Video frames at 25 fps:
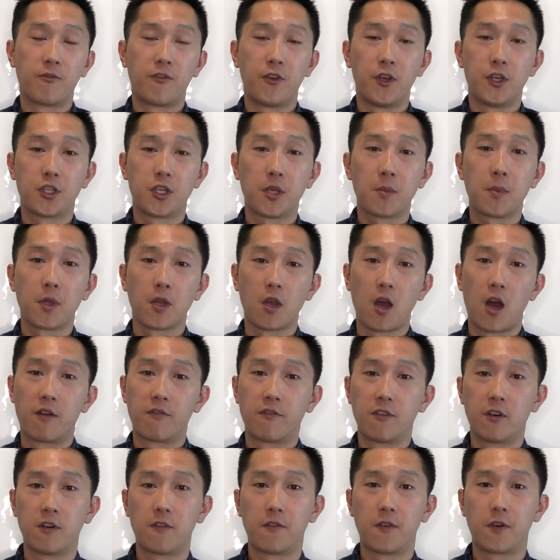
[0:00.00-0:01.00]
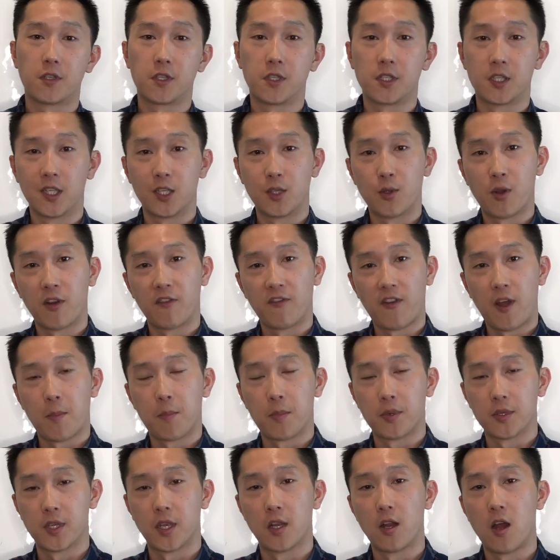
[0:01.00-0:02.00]
free shipping offer versus a
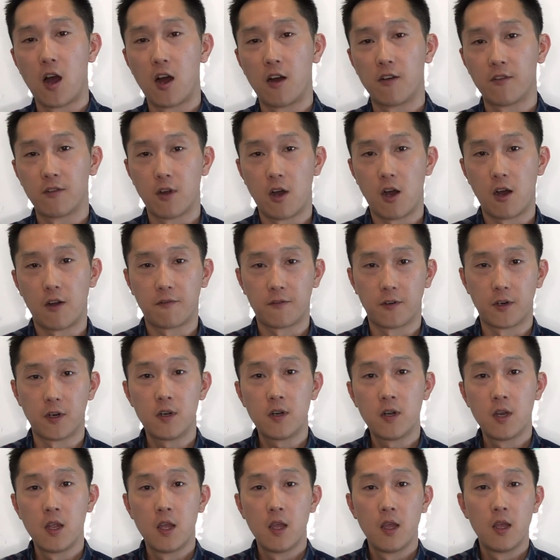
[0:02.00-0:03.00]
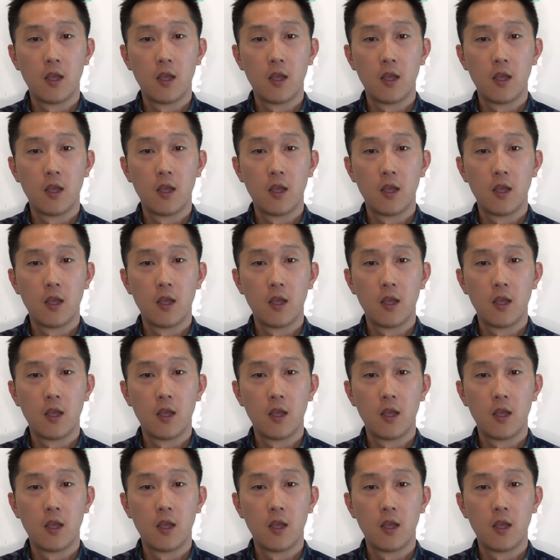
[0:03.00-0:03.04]
25% off offer.